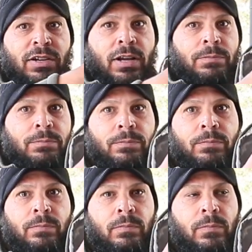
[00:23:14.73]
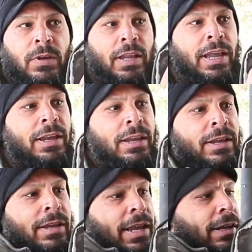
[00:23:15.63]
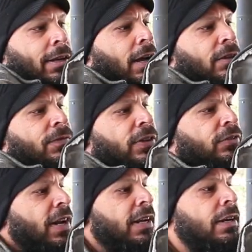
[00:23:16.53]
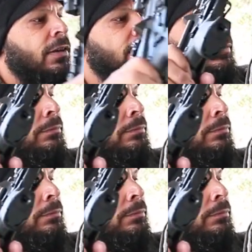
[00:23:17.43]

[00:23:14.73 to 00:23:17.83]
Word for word: gun. Okay, and the gun fits right in there.